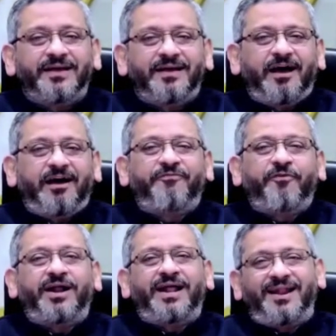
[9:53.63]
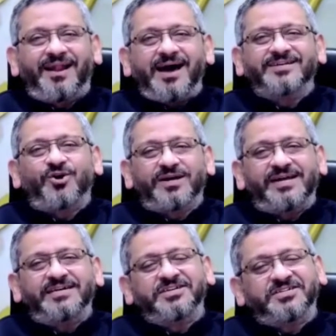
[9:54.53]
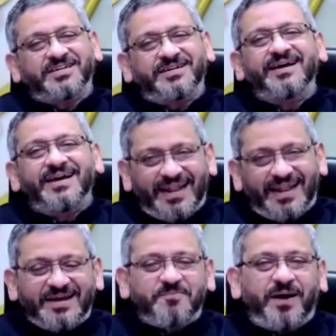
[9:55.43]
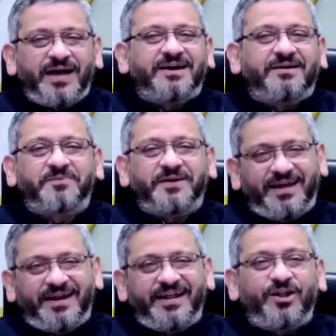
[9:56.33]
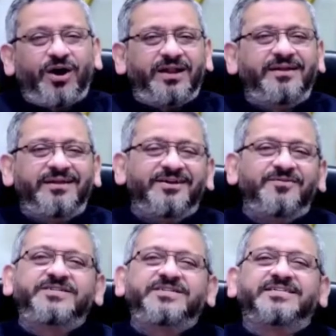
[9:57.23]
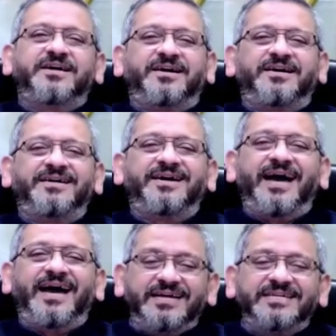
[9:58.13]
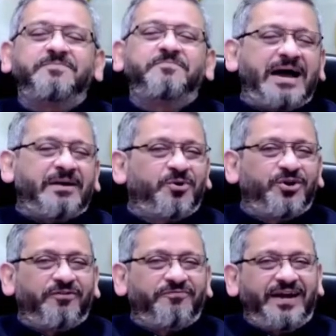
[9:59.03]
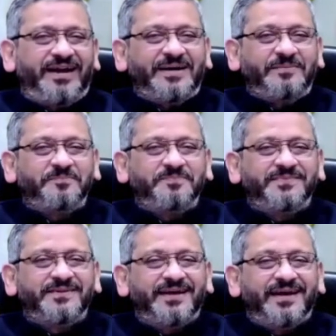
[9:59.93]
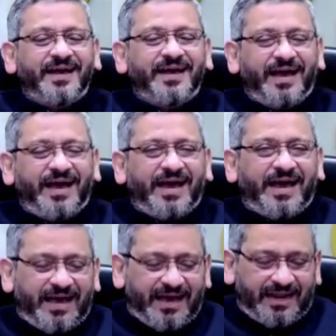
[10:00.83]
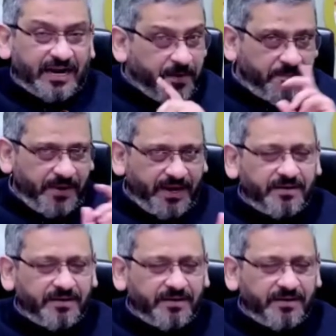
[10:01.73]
for a large organization like my company, Indian Oil, which is the energy backbone of India. Let me begin by